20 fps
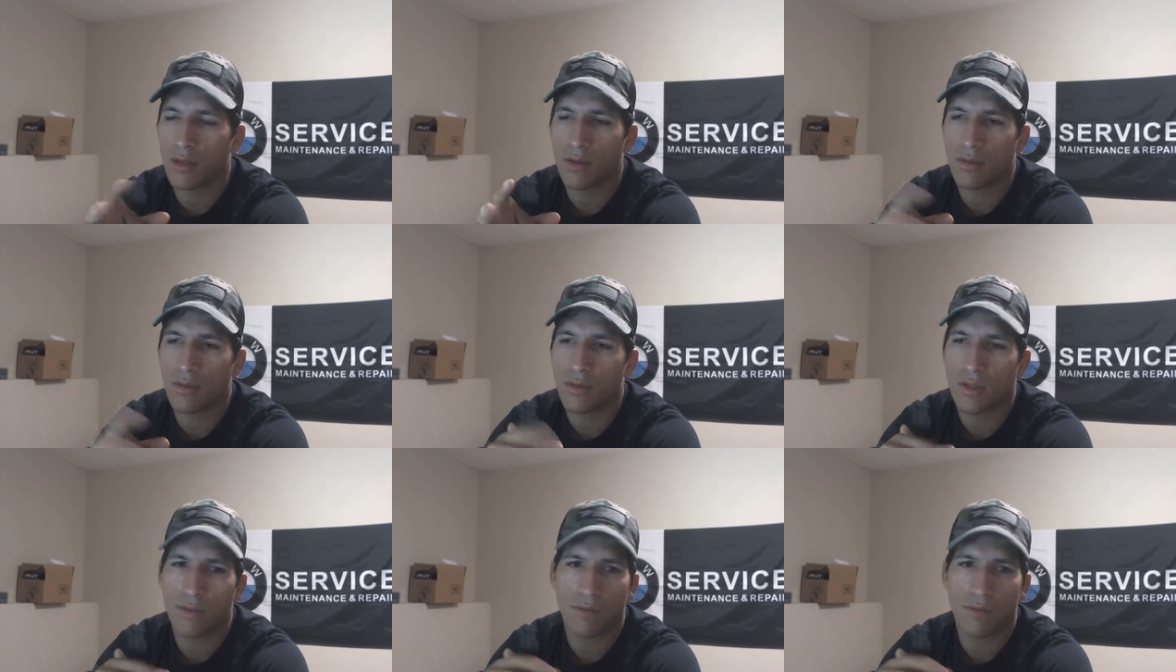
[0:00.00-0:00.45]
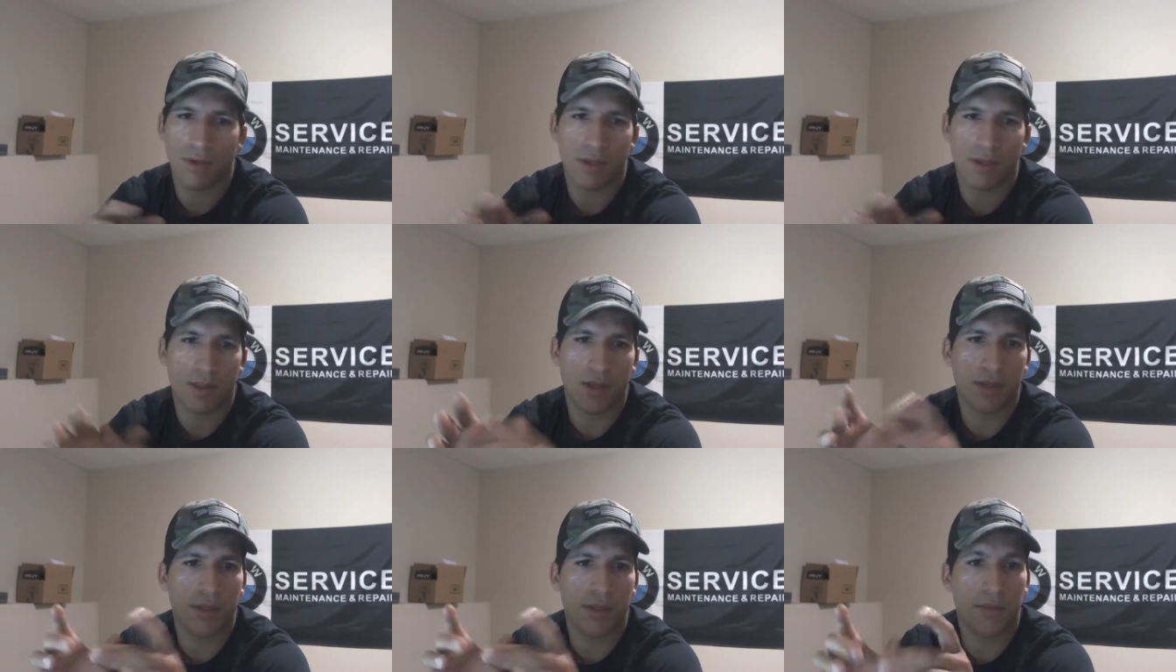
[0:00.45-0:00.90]
Stuff like
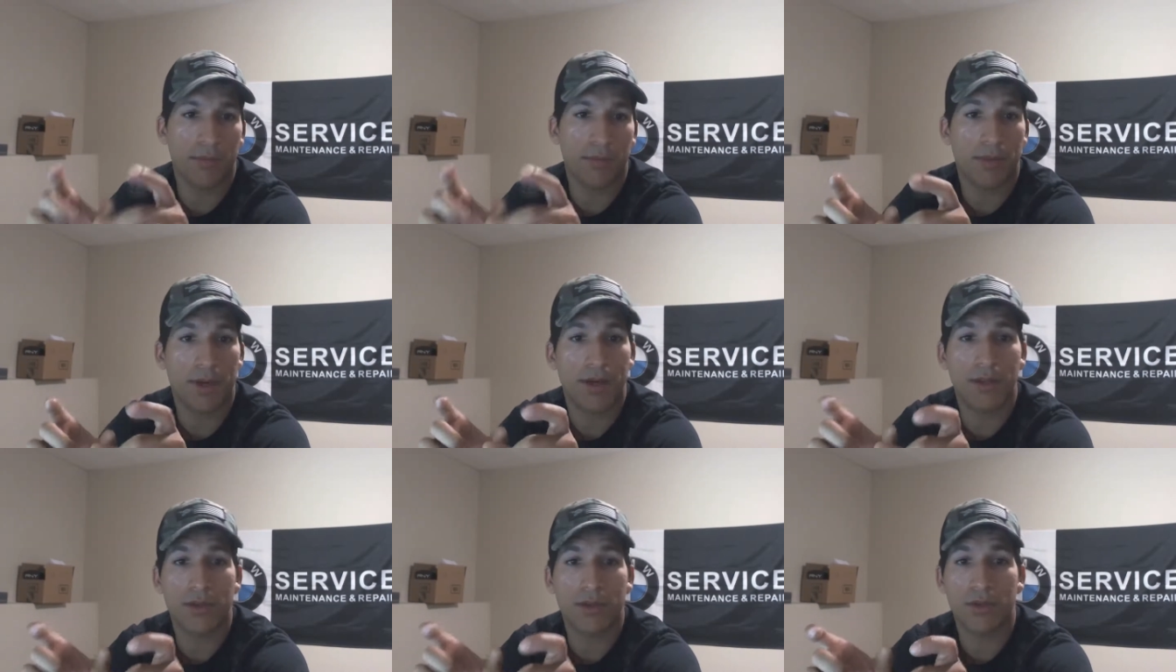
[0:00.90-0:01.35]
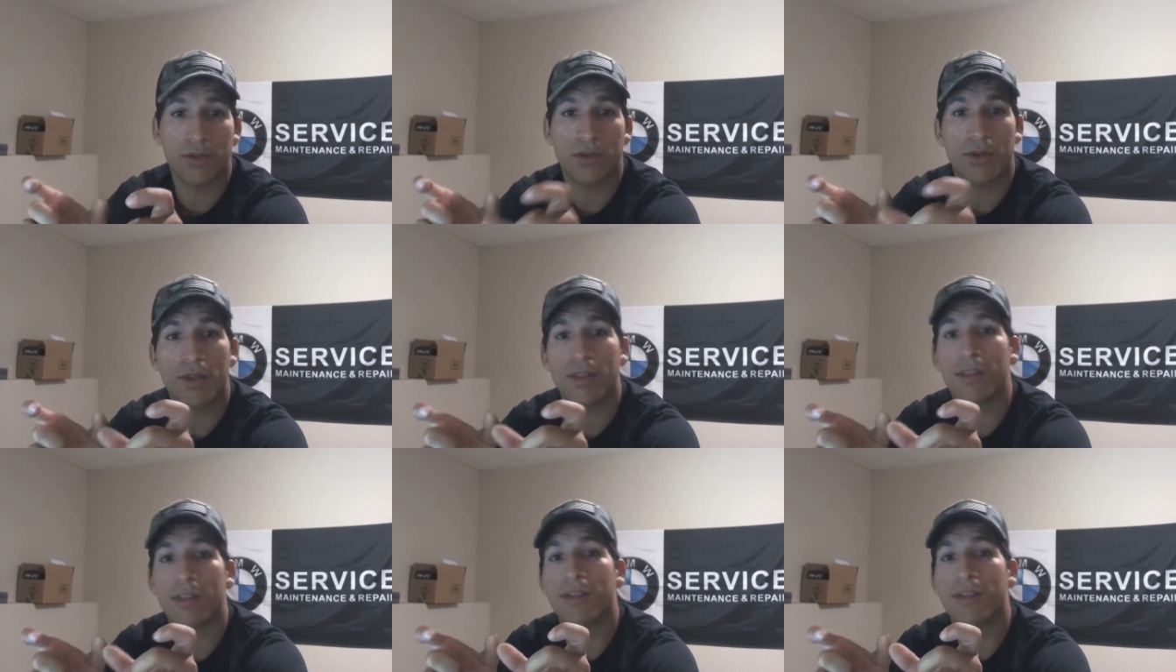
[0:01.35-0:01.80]
that. The buttons
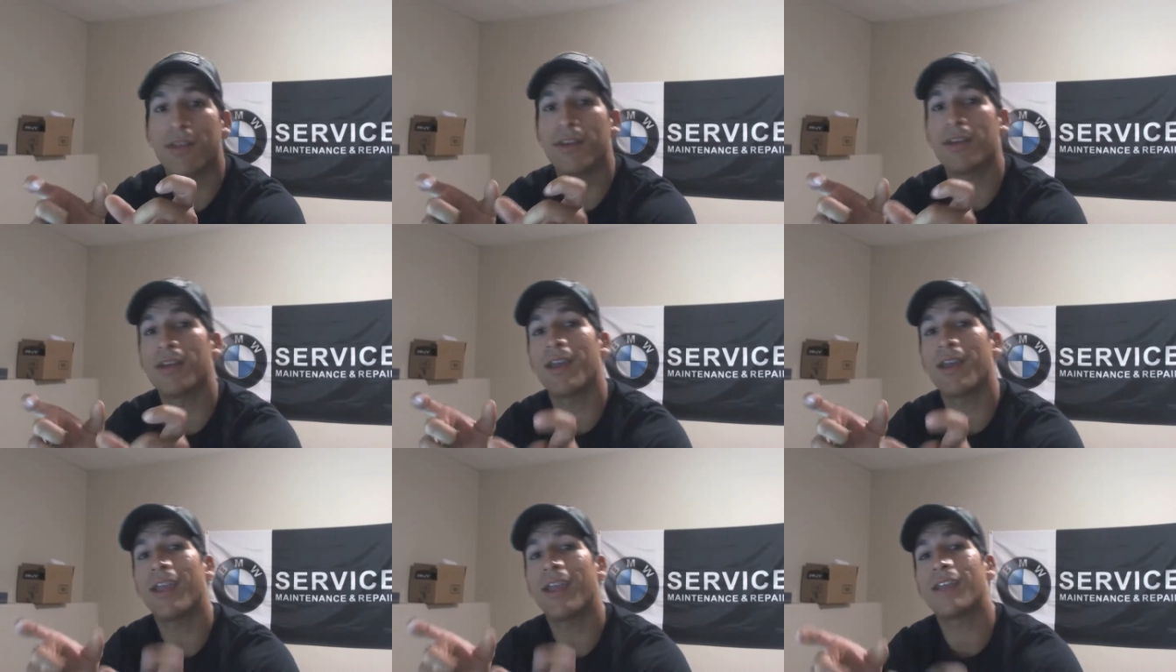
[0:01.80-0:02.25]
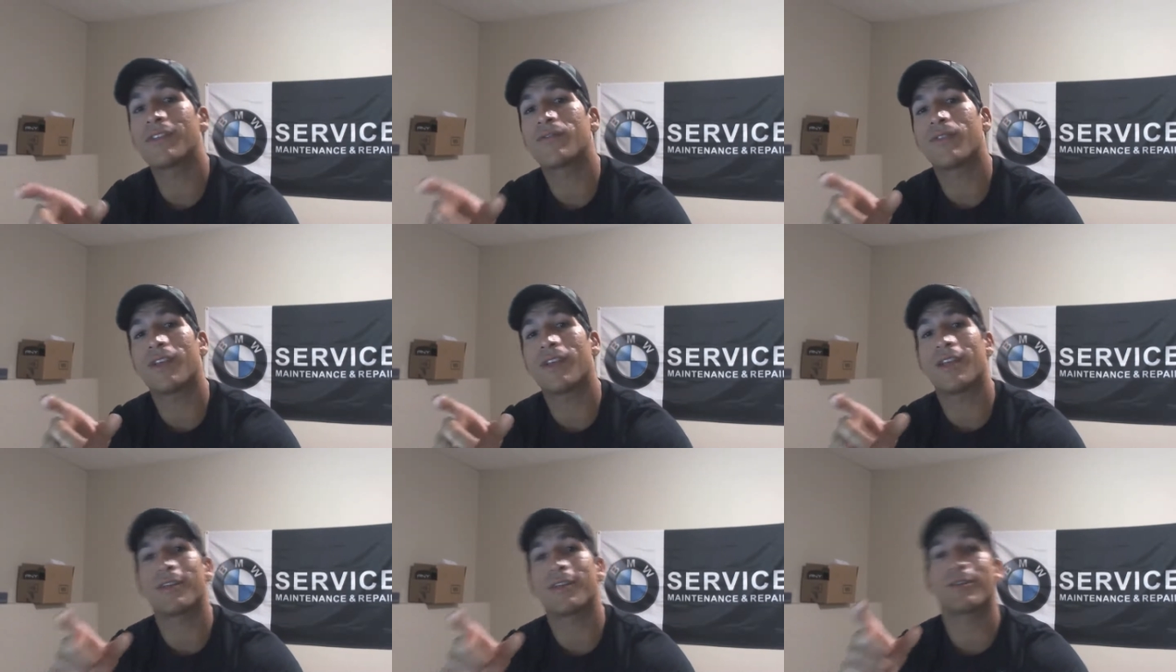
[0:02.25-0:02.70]
on the
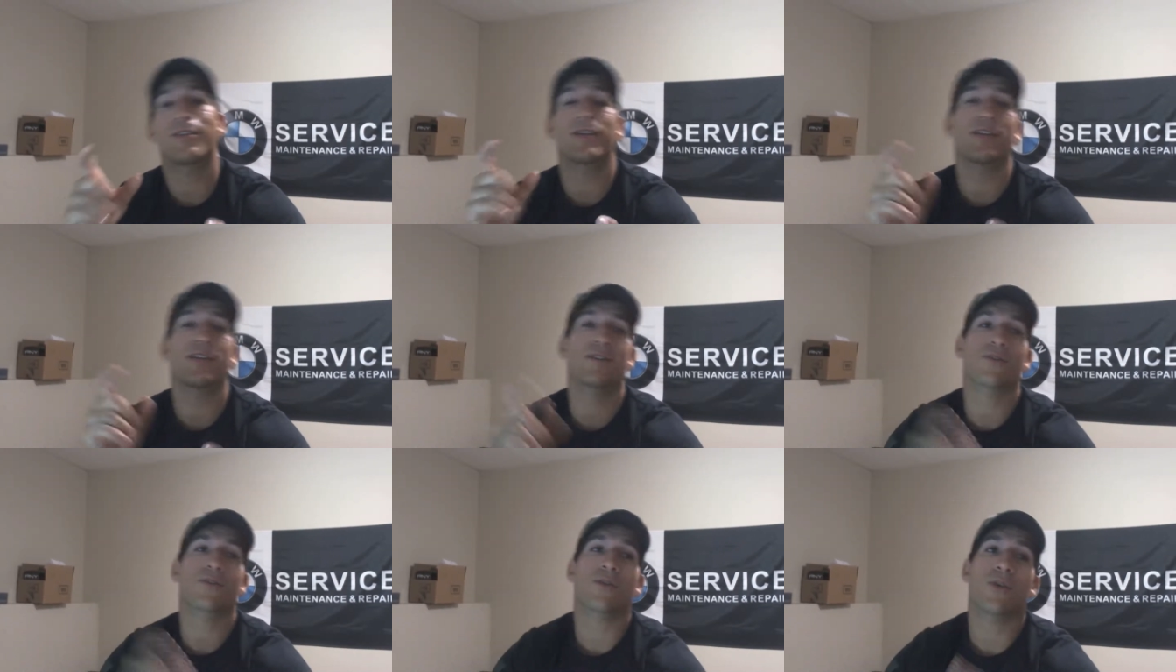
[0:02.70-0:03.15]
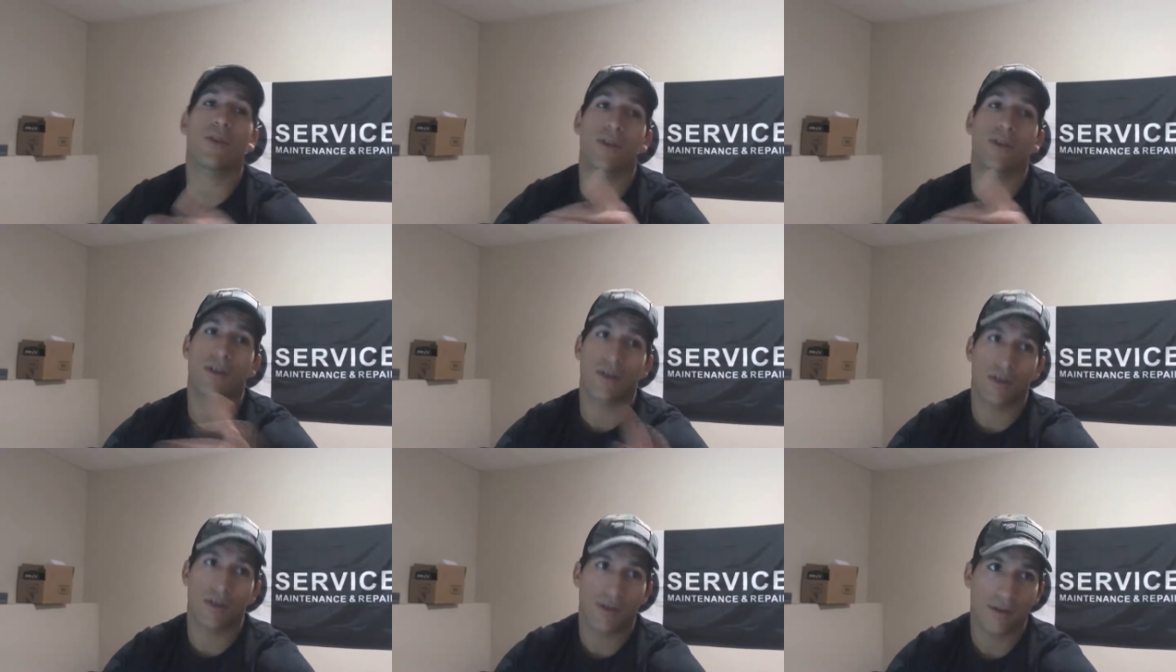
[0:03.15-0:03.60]
HVAC
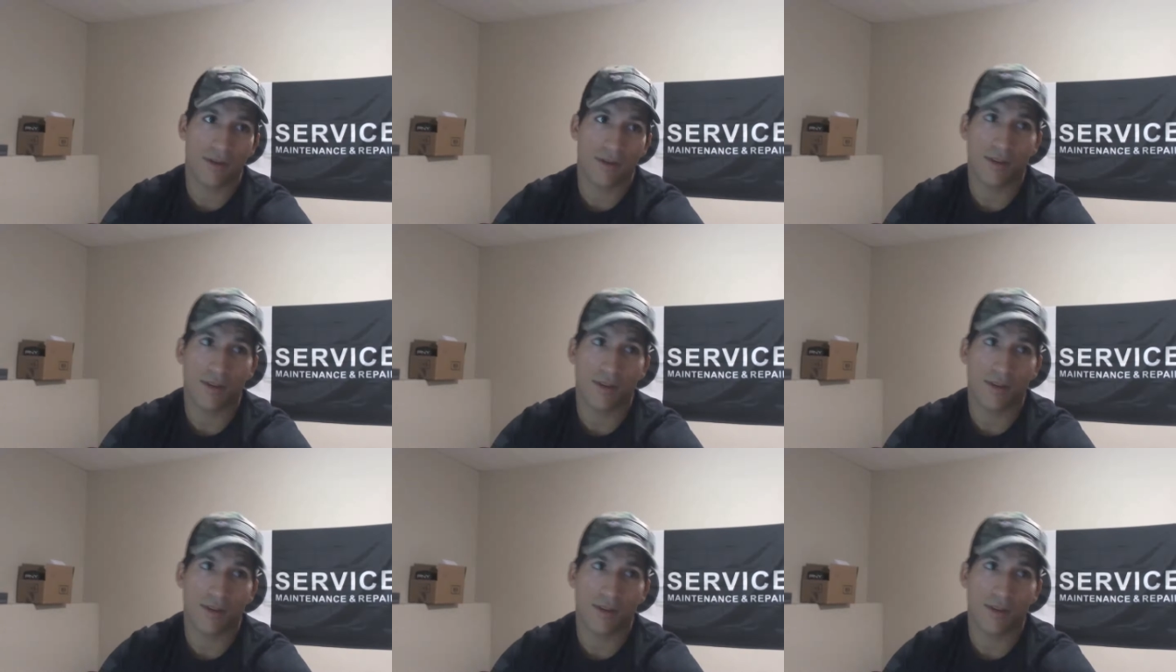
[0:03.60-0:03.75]
controller,